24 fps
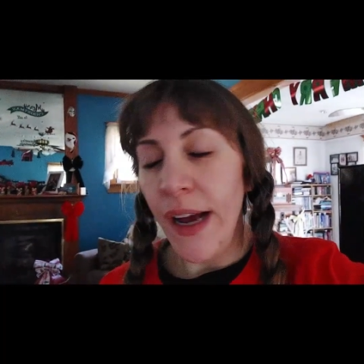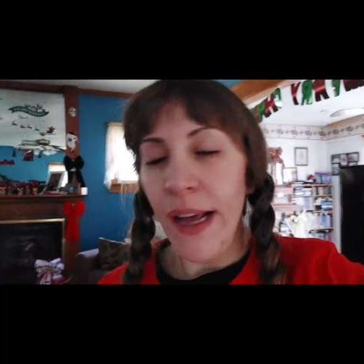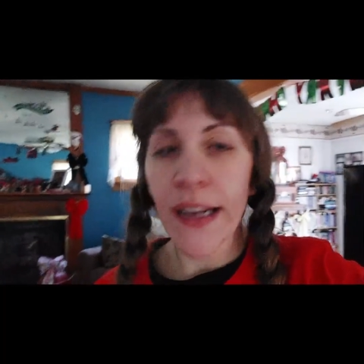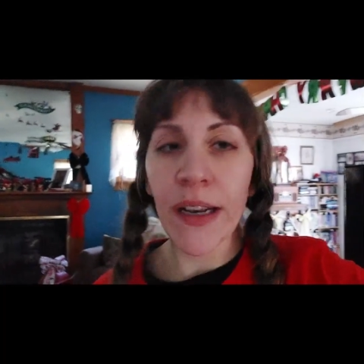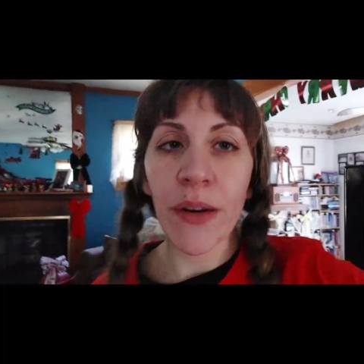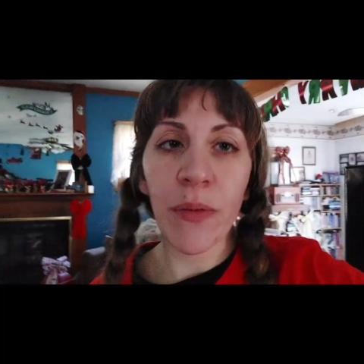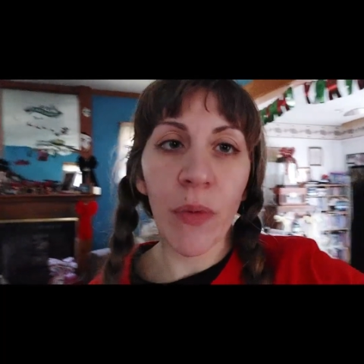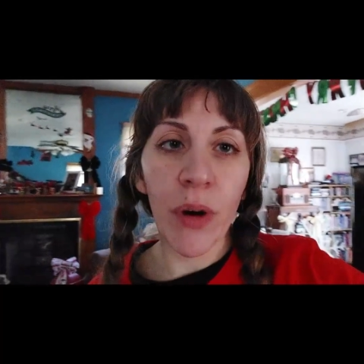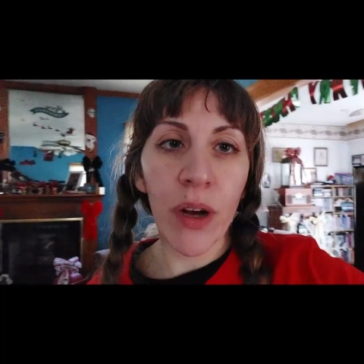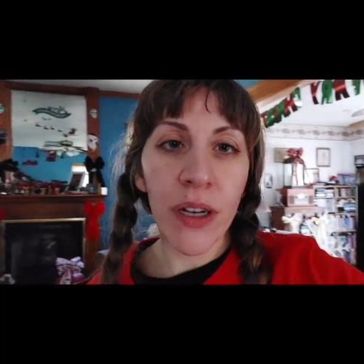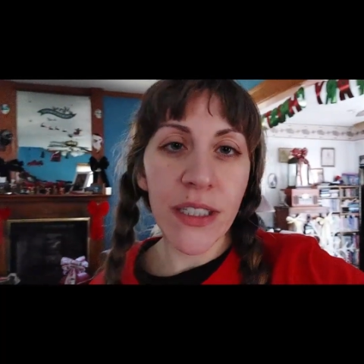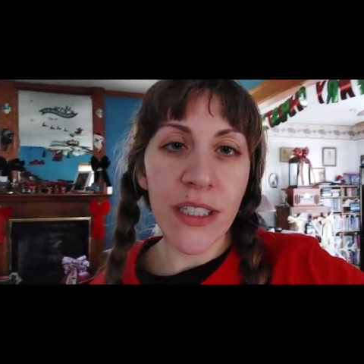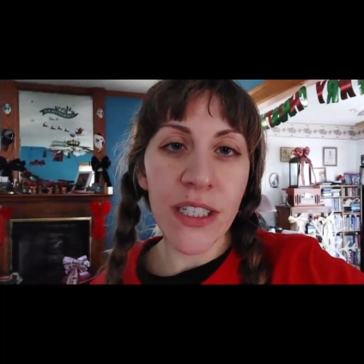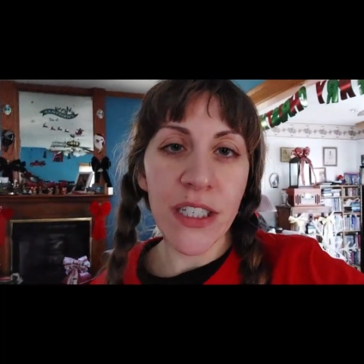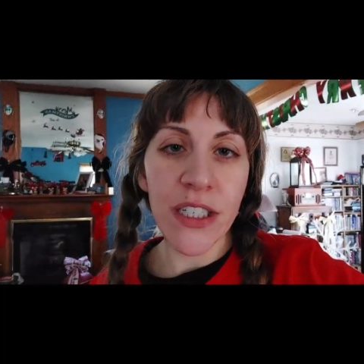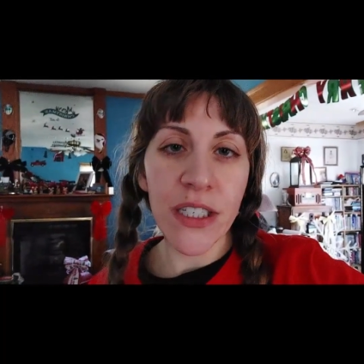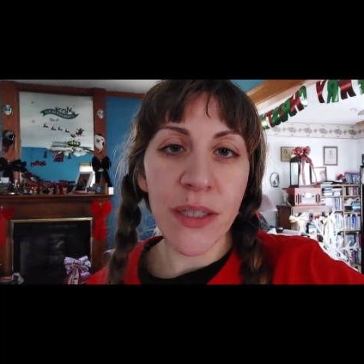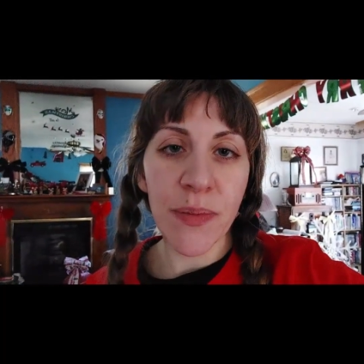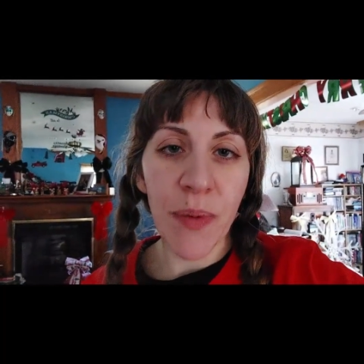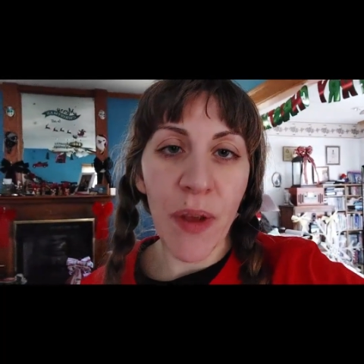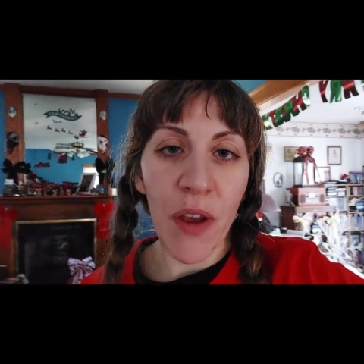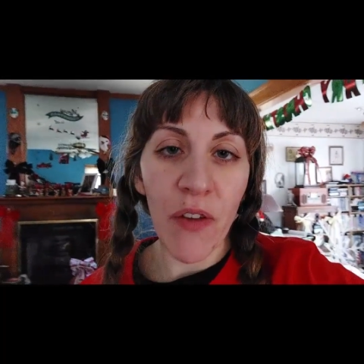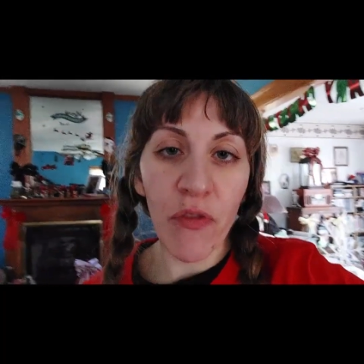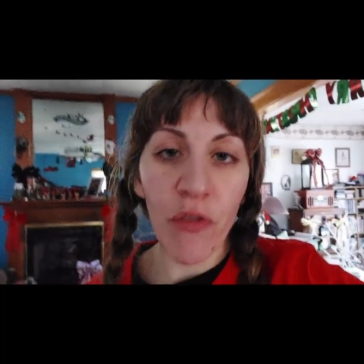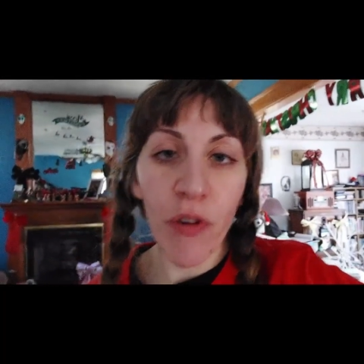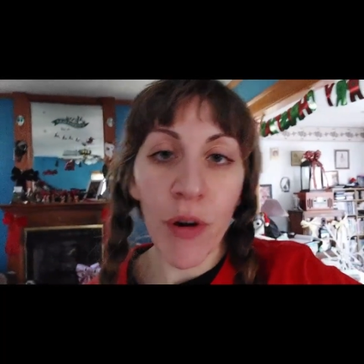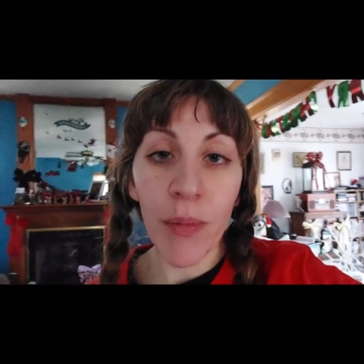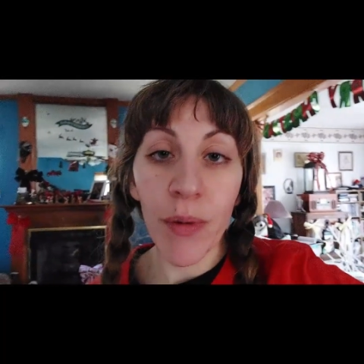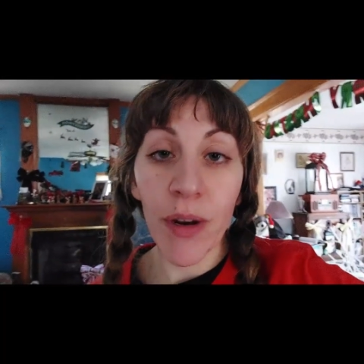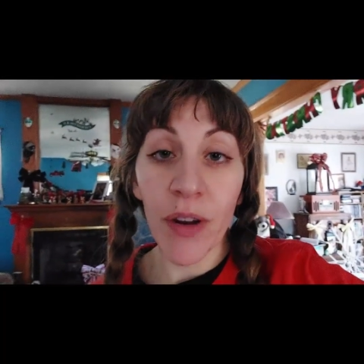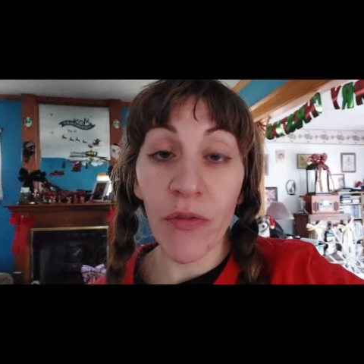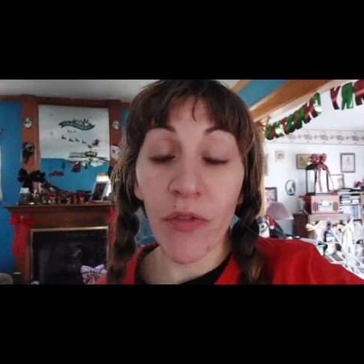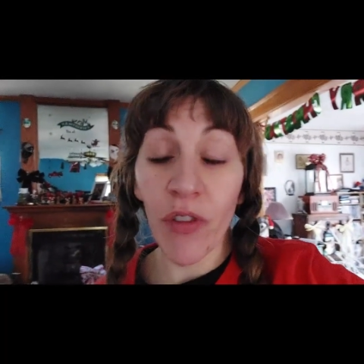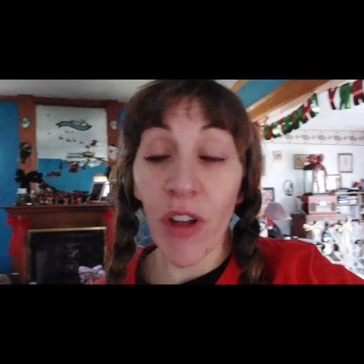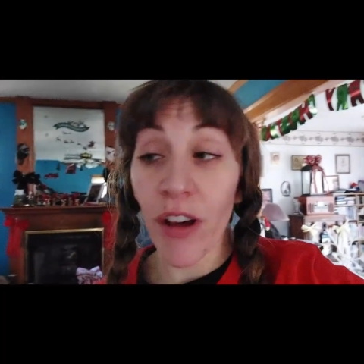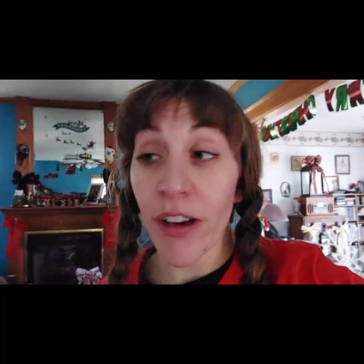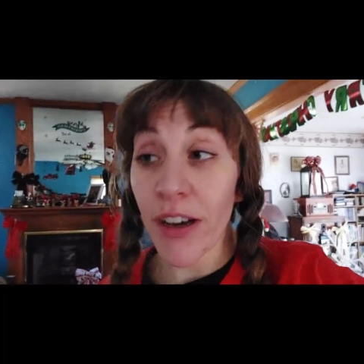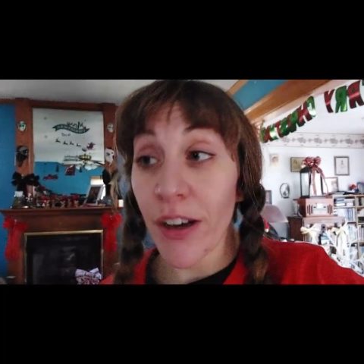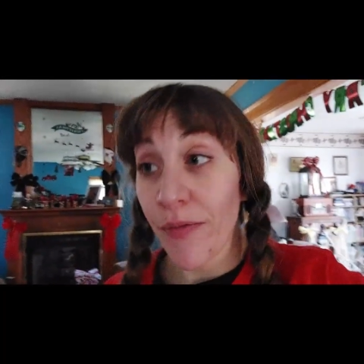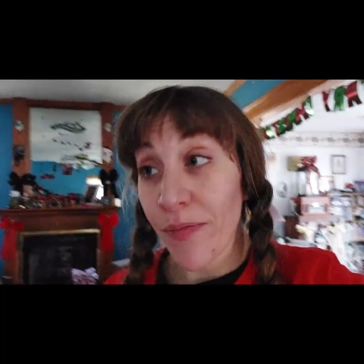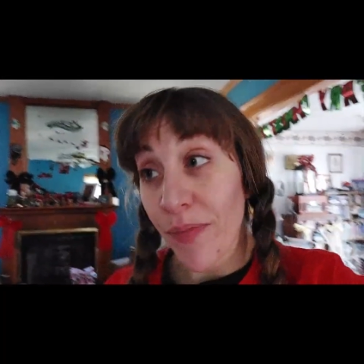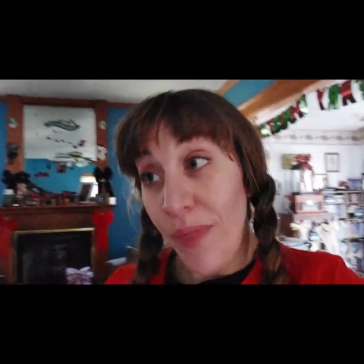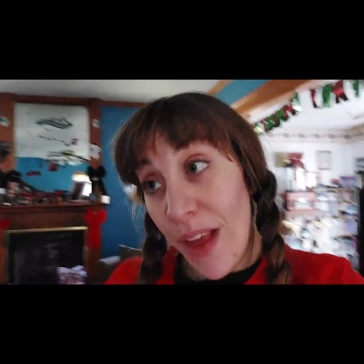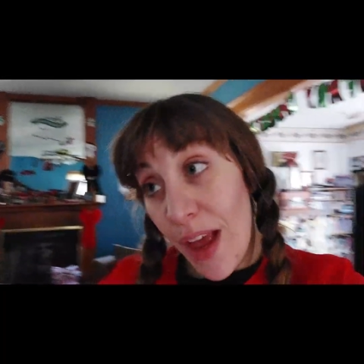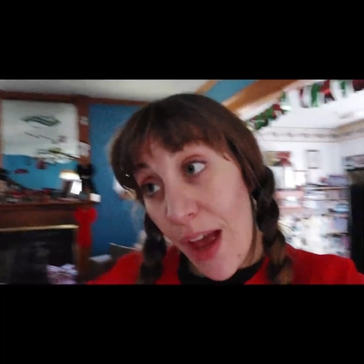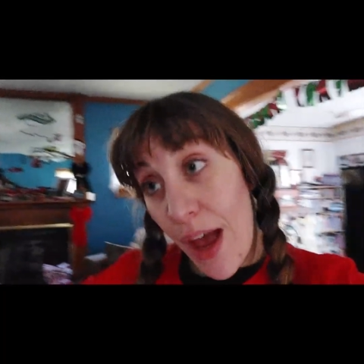I didn't want it to just be a 4-minute vlog of,